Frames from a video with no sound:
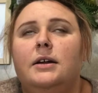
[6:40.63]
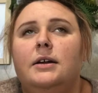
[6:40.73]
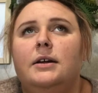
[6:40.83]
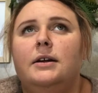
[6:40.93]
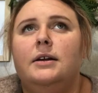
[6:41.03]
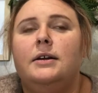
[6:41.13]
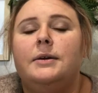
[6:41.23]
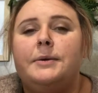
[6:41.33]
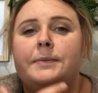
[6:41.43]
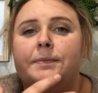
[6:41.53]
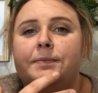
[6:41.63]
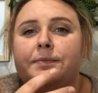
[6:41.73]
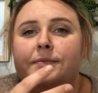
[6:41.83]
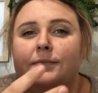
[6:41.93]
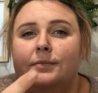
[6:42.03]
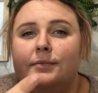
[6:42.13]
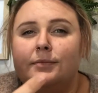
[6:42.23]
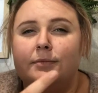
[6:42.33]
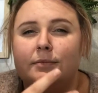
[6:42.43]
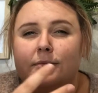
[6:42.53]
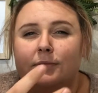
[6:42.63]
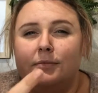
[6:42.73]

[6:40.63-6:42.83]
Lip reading: (no one is talking)